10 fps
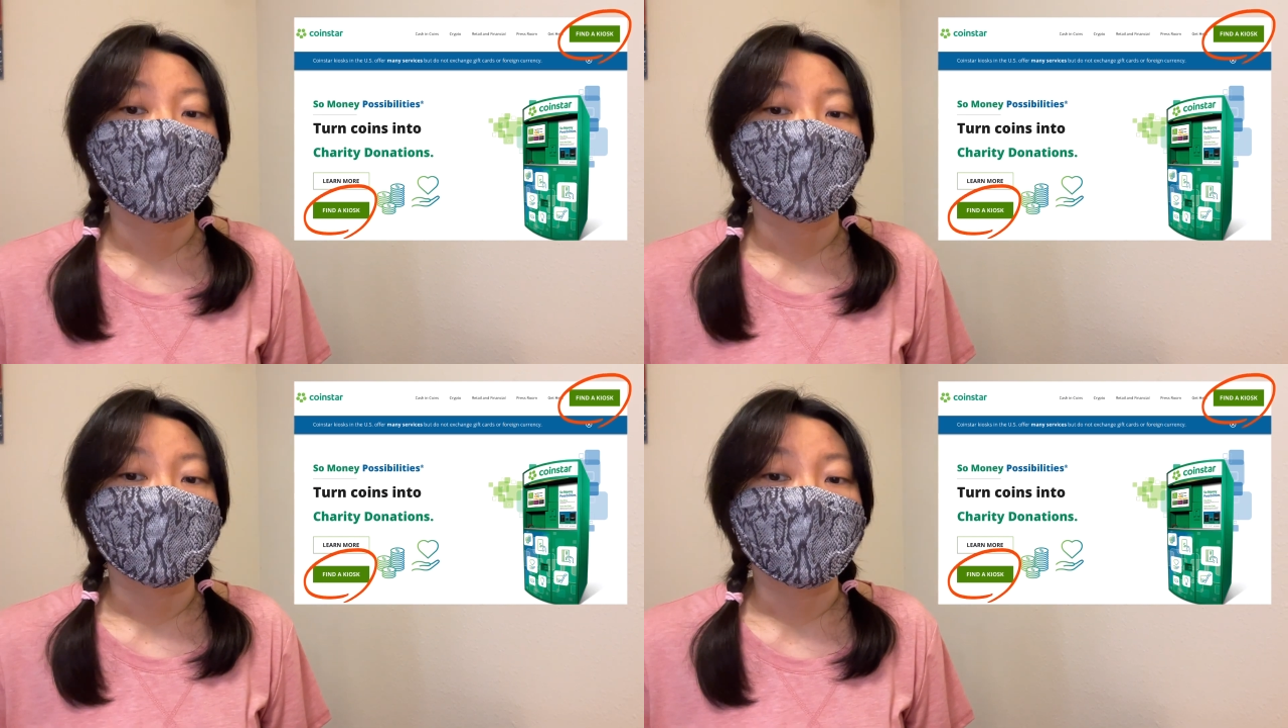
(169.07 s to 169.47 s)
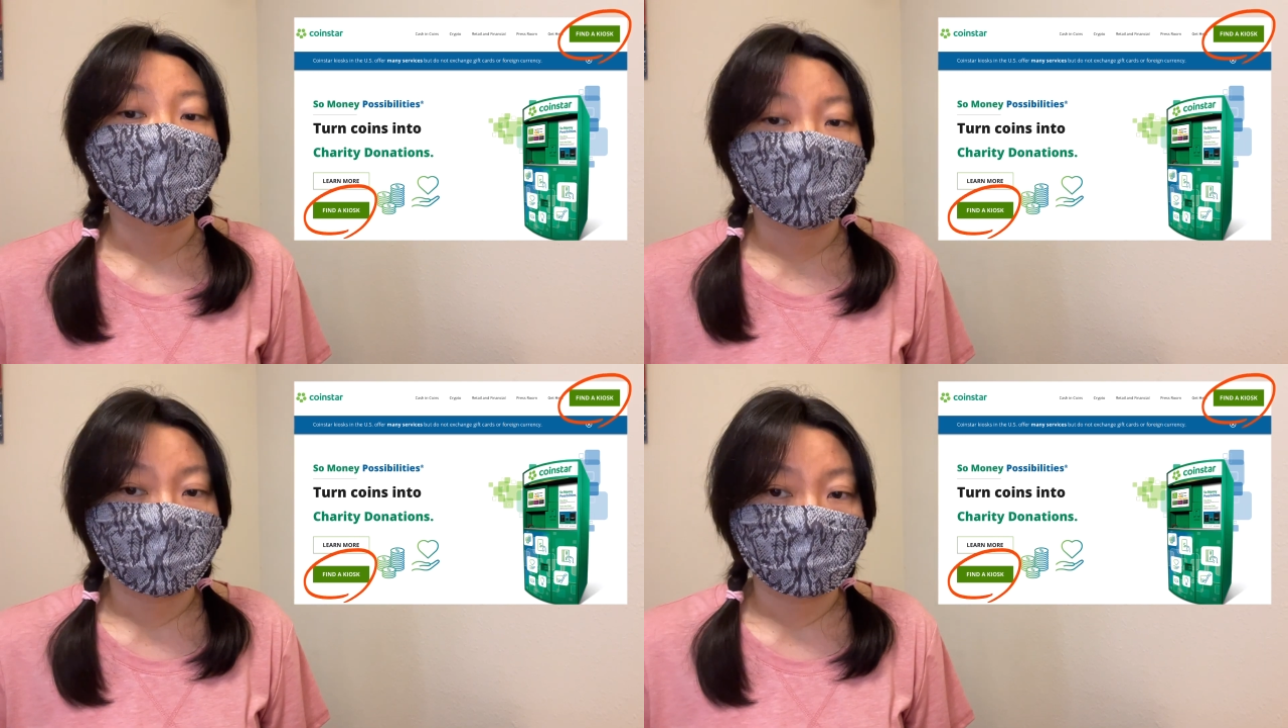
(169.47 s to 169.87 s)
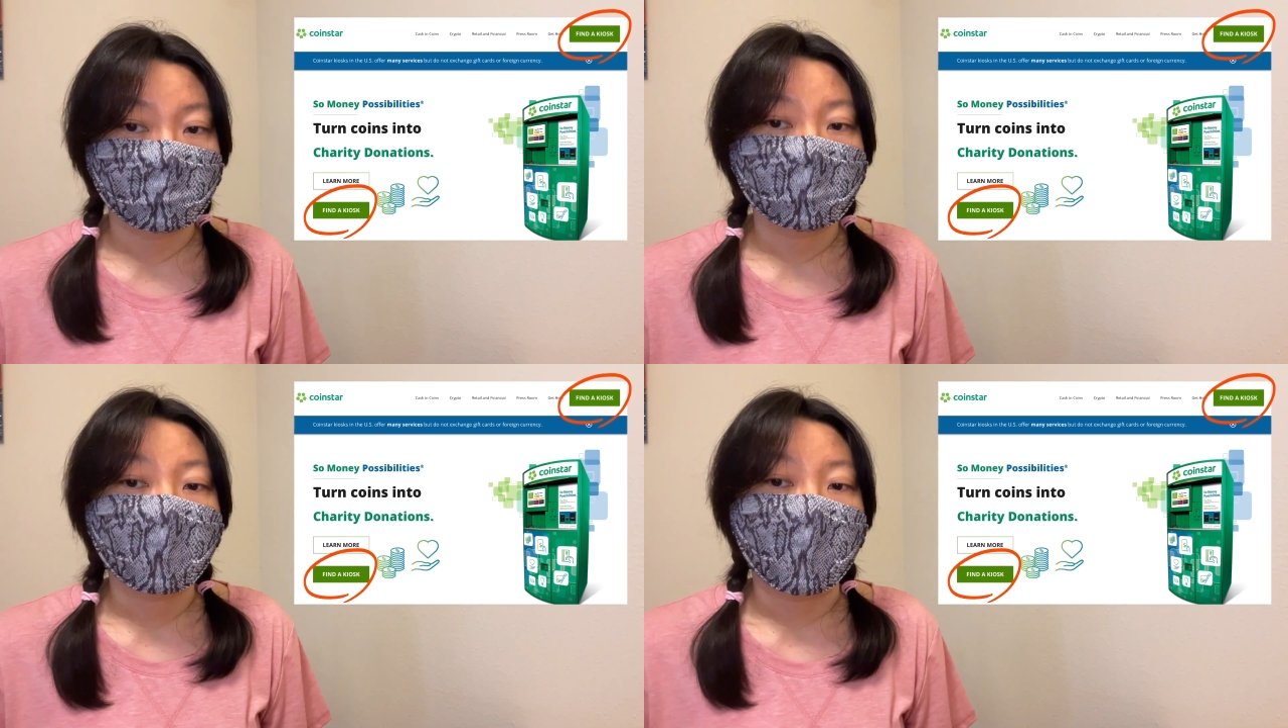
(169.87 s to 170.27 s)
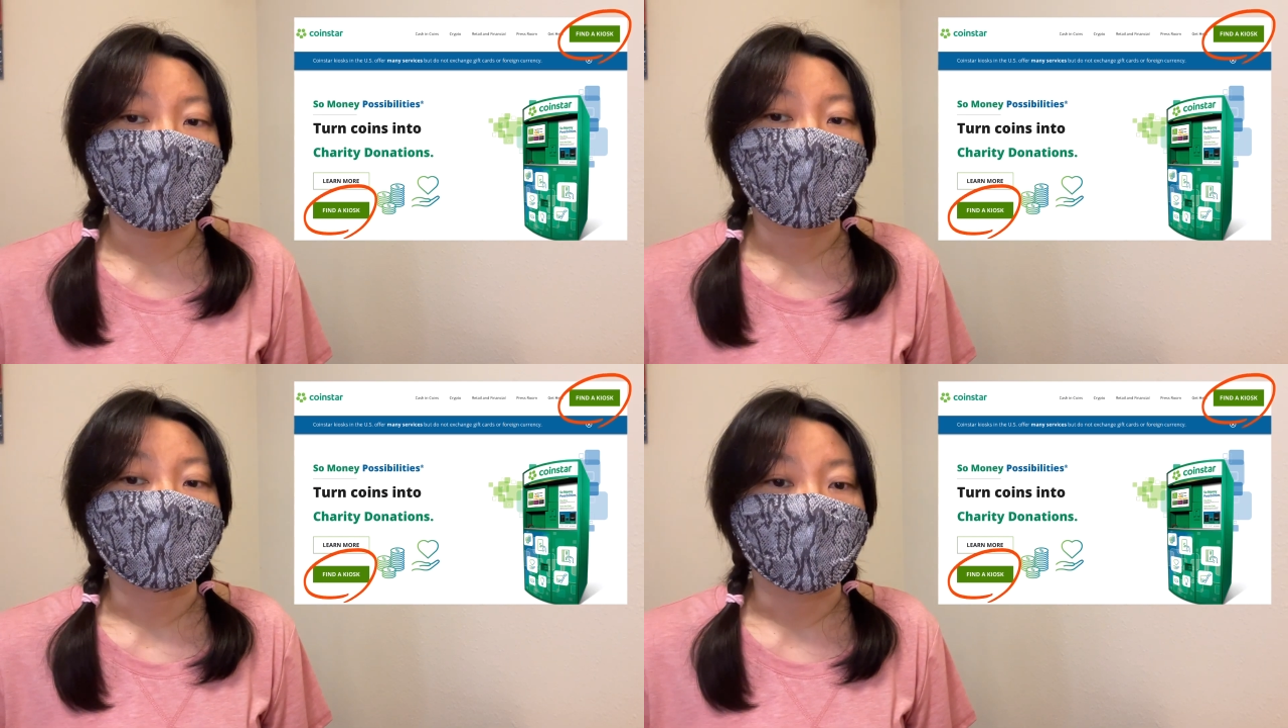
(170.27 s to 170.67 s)
Read through
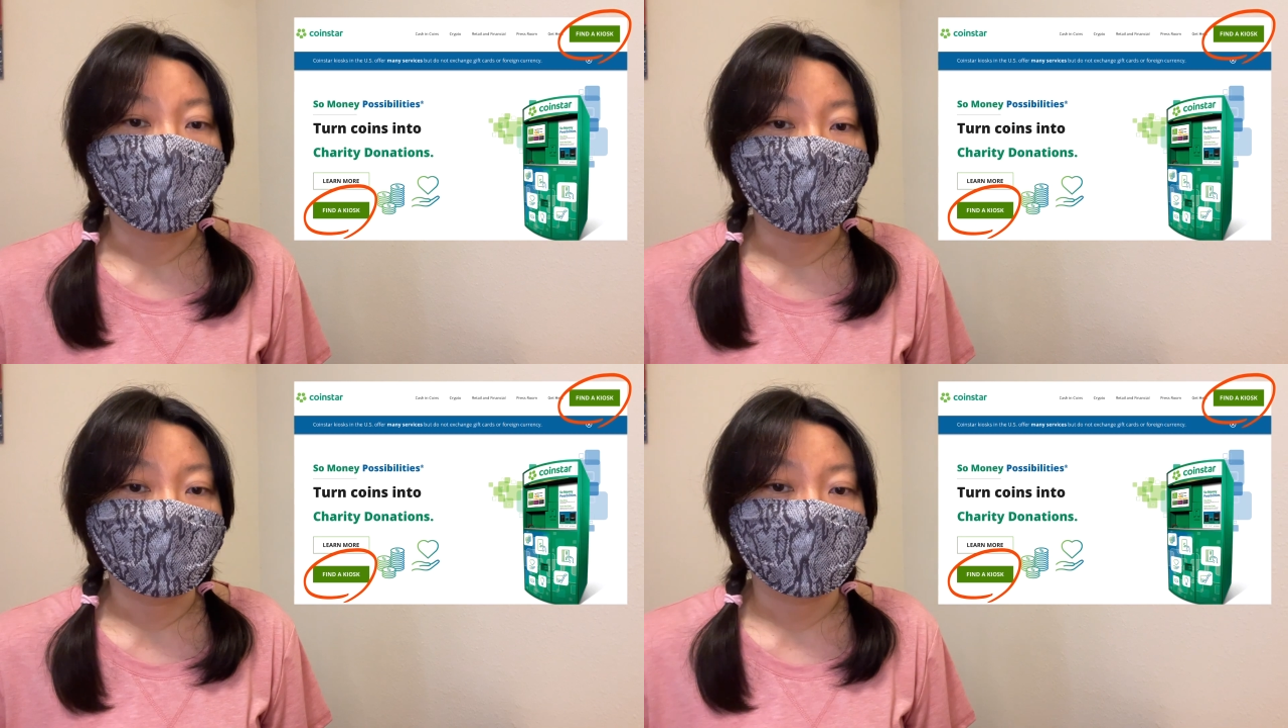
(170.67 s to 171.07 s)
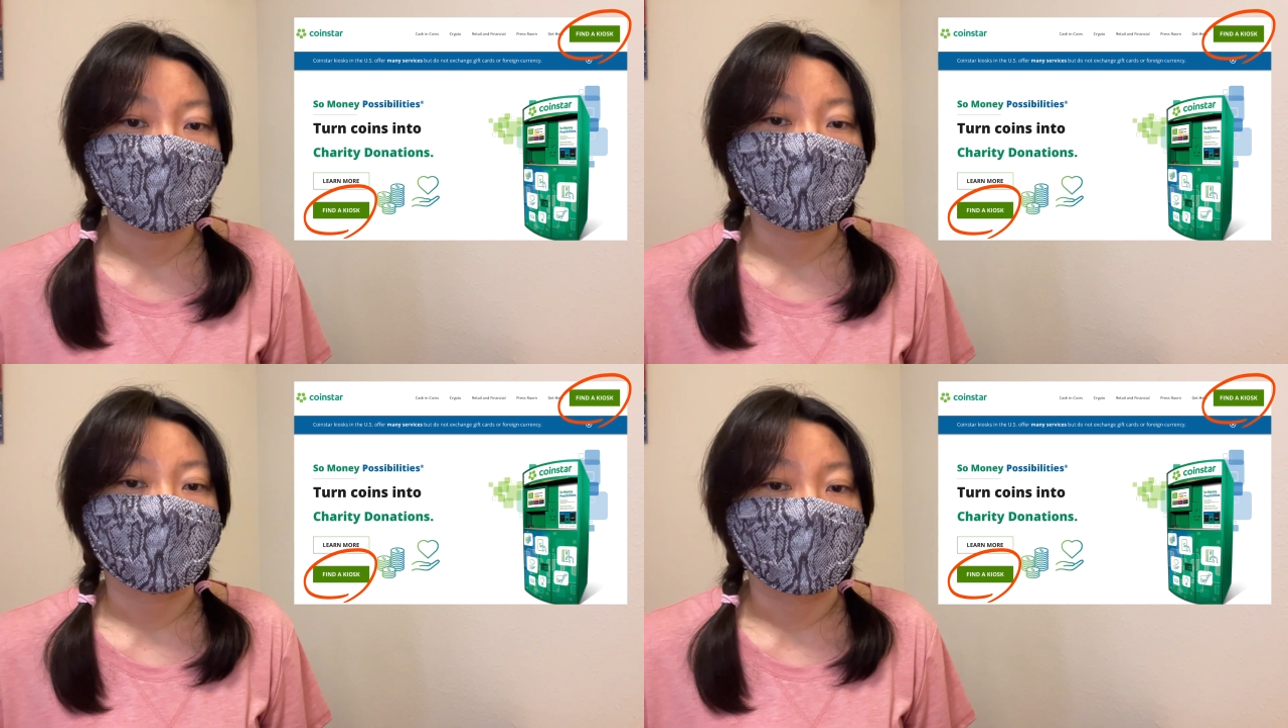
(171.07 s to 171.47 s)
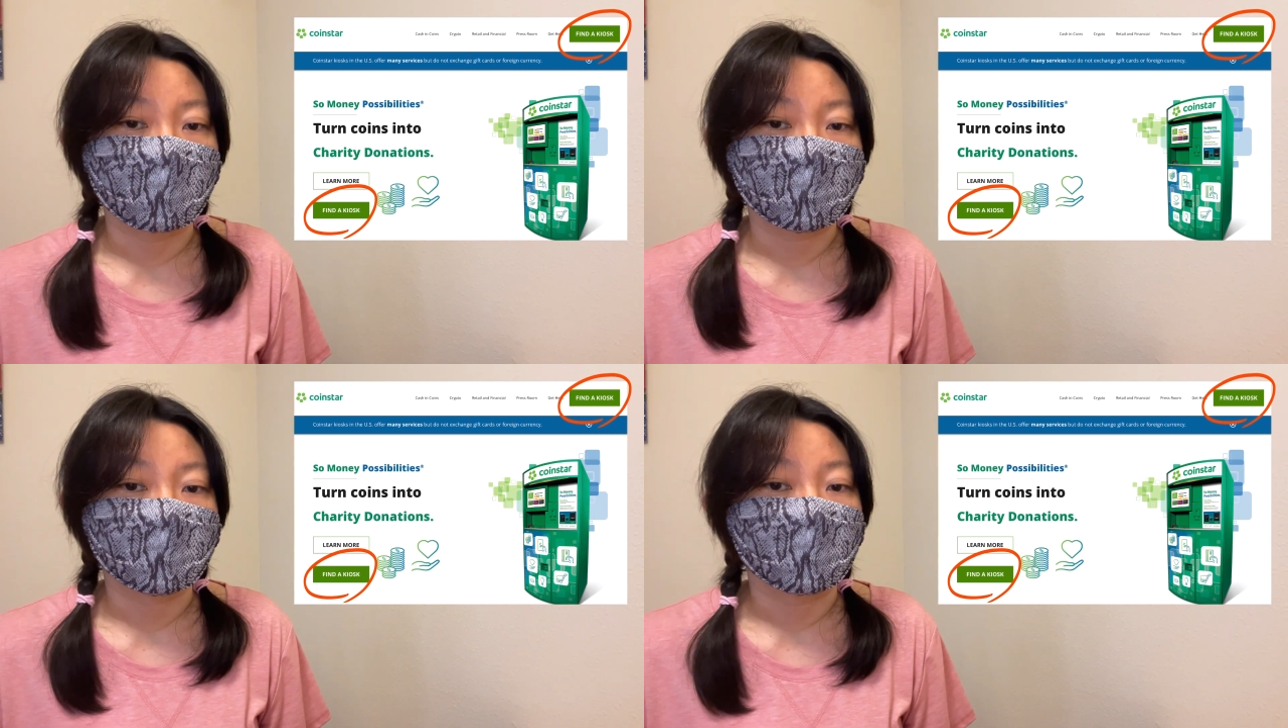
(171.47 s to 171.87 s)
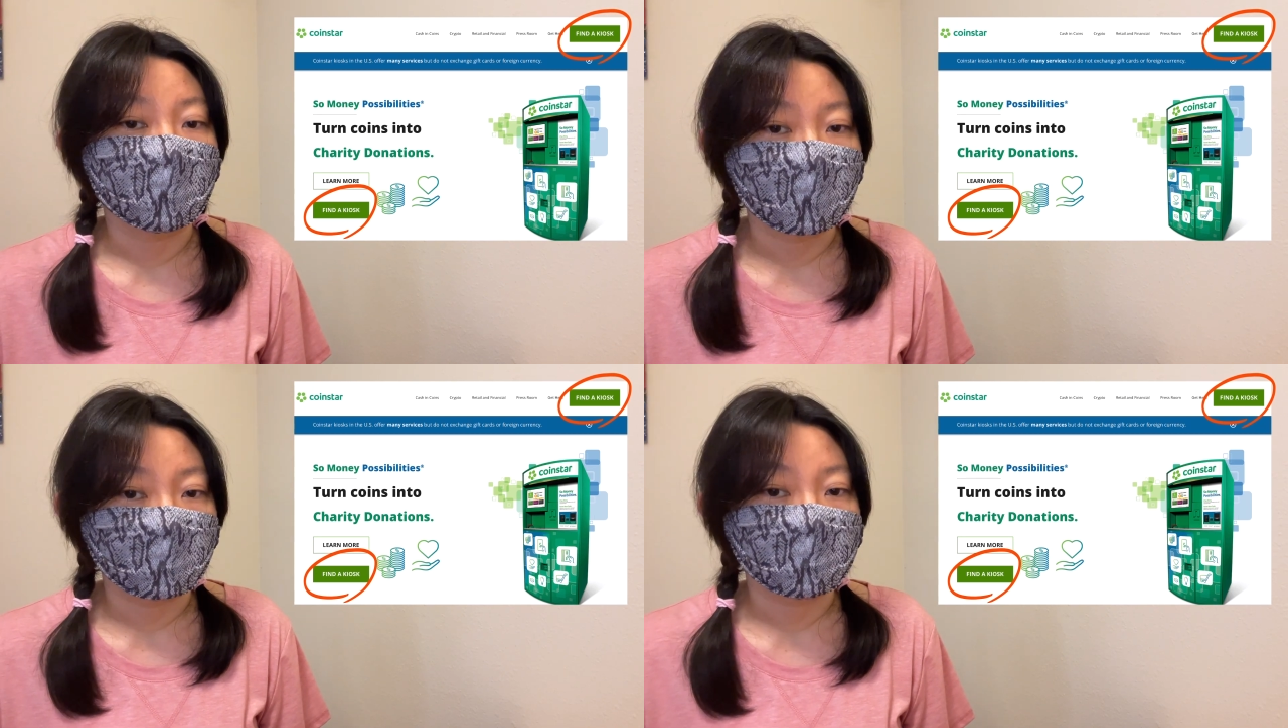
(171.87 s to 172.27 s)
and compare the kiosk
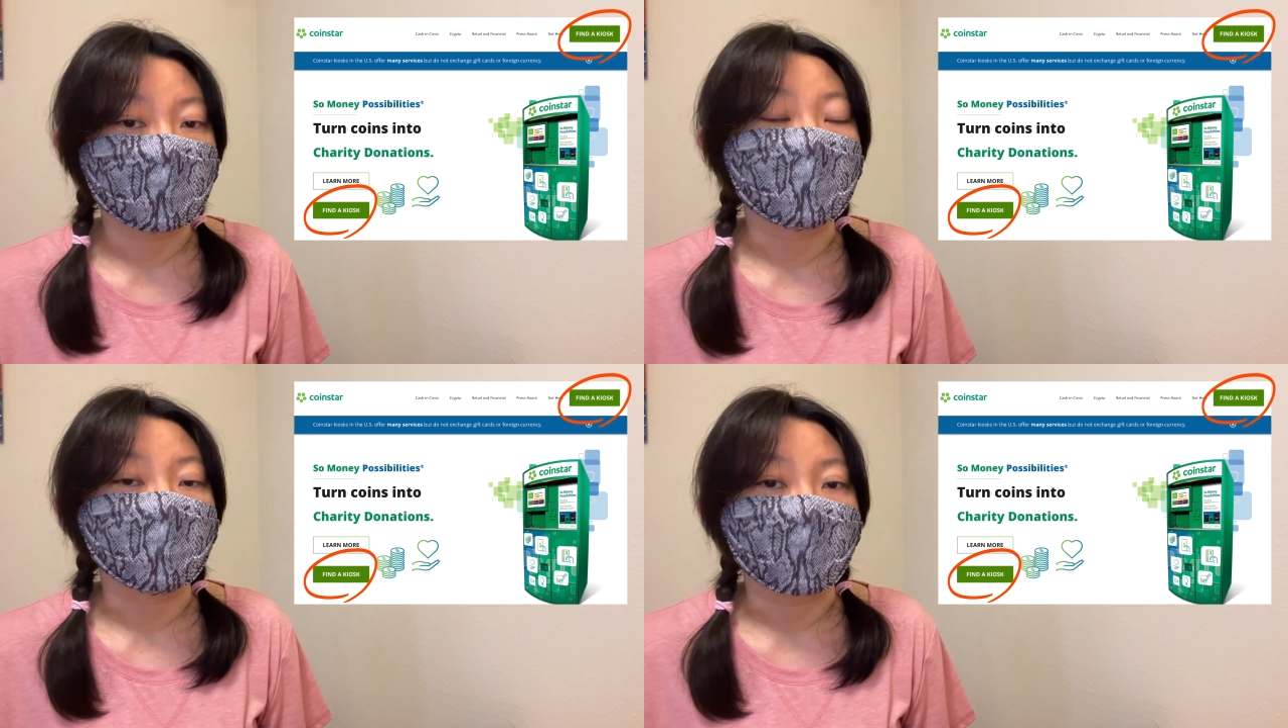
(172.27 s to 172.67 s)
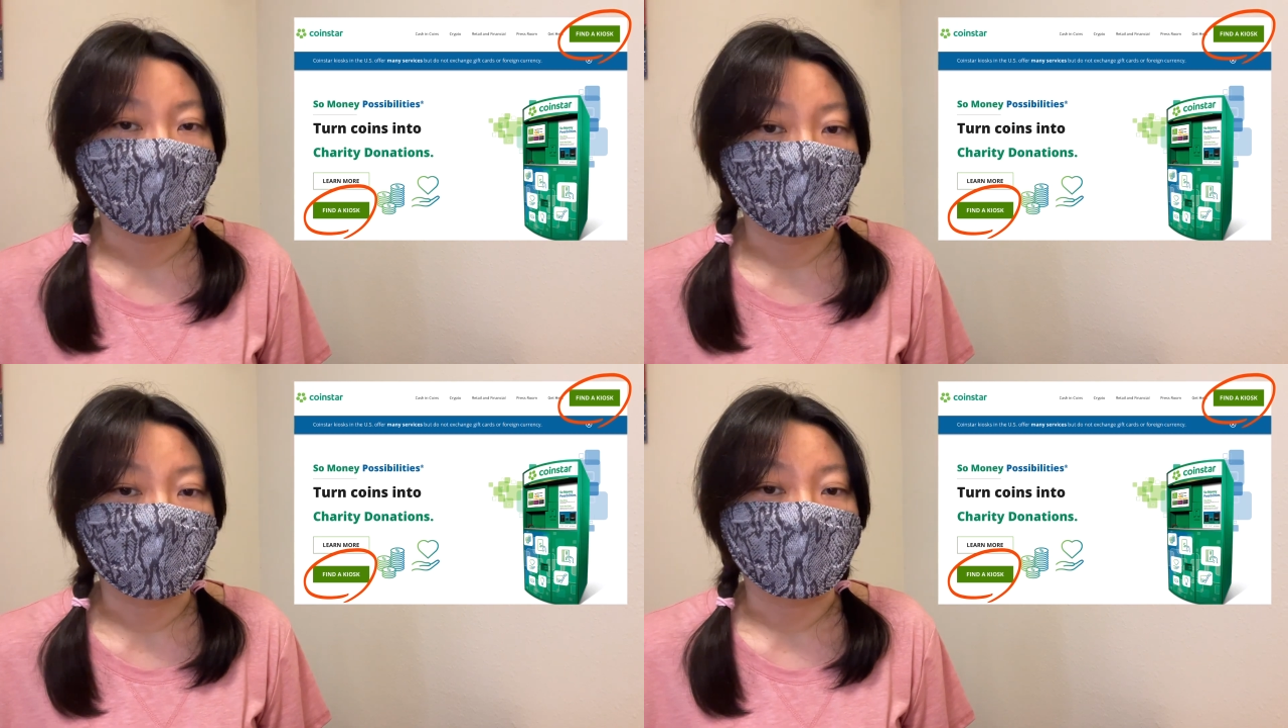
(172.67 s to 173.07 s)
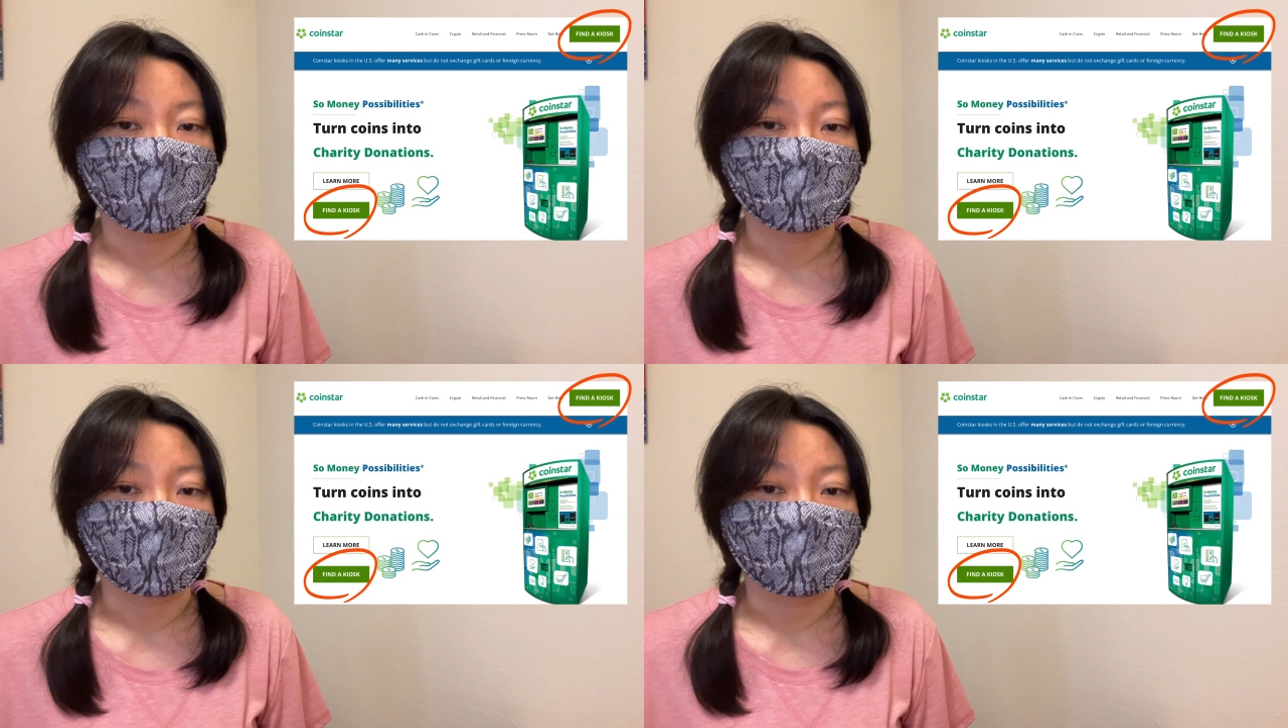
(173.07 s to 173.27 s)
details in your area.